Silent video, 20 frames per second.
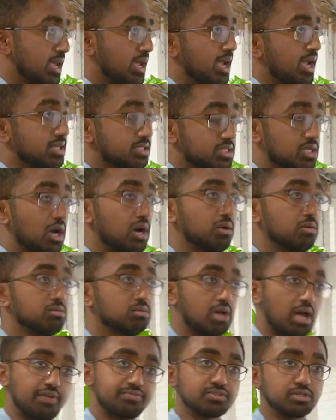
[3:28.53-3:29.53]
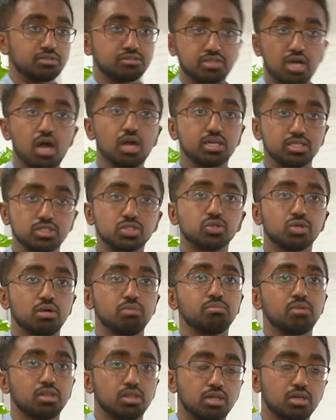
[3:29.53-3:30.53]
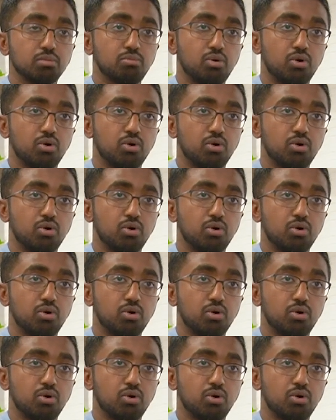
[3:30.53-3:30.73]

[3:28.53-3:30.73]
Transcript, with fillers: And so, after talking to him a little